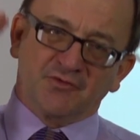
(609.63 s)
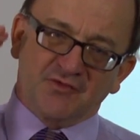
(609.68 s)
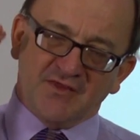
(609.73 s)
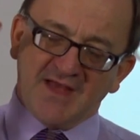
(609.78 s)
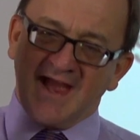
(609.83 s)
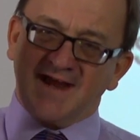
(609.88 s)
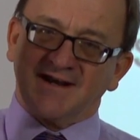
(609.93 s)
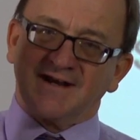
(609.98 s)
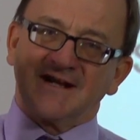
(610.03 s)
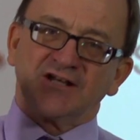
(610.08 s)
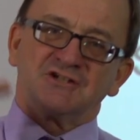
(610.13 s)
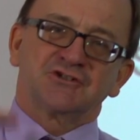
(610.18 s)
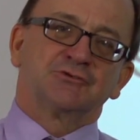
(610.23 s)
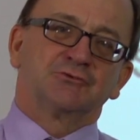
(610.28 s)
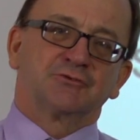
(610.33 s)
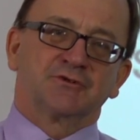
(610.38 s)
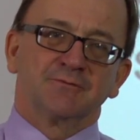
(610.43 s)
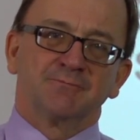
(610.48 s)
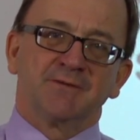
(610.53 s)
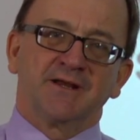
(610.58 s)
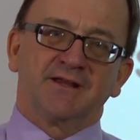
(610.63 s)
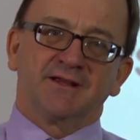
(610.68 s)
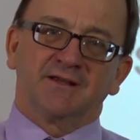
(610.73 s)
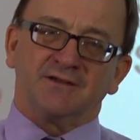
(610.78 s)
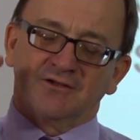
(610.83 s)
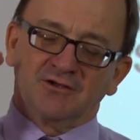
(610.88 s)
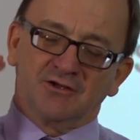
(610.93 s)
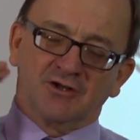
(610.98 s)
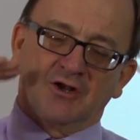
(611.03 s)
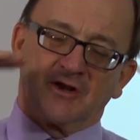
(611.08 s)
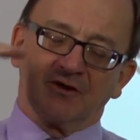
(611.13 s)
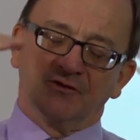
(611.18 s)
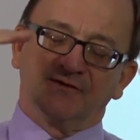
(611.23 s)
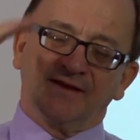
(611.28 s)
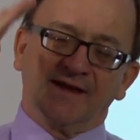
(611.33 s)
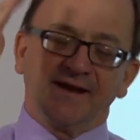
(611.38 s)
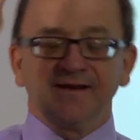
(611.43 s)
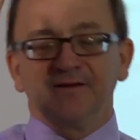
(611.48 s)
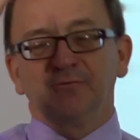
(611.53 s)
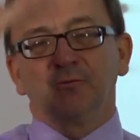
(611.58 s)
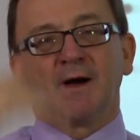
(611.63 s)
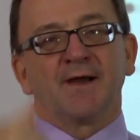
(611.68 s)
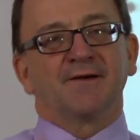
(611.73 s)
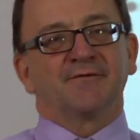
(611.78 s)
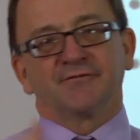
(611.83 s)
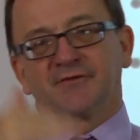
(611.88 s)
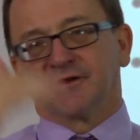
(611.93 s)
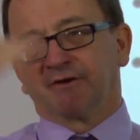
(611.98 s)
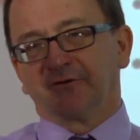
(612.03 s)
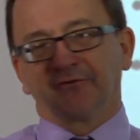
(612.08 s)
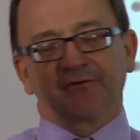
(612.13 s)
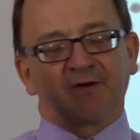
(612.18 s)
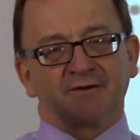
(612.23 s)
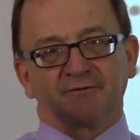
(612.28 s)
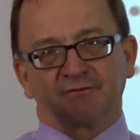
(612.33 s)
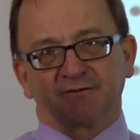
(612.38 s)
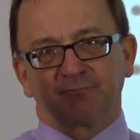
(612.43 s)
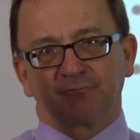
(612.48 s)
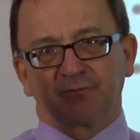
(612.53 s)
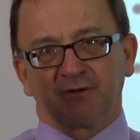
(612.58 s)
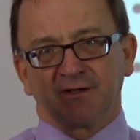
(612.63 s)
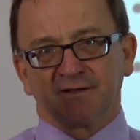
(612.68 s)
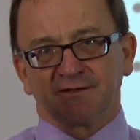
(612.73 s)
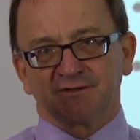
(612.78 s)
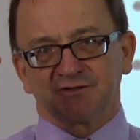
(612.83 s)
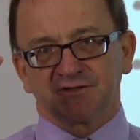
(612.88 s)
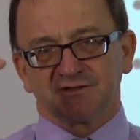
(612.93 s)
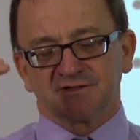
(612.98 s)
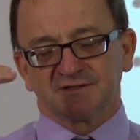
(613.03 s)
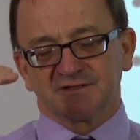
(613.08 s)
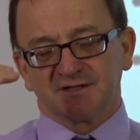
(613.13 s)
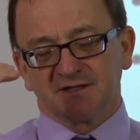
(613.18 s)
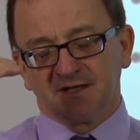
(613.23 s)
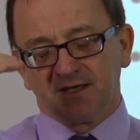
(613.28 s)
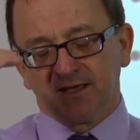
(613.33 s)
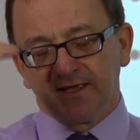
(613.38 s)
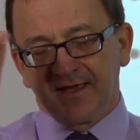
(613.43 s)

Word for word: That national committee can close any one of those one hundred branches.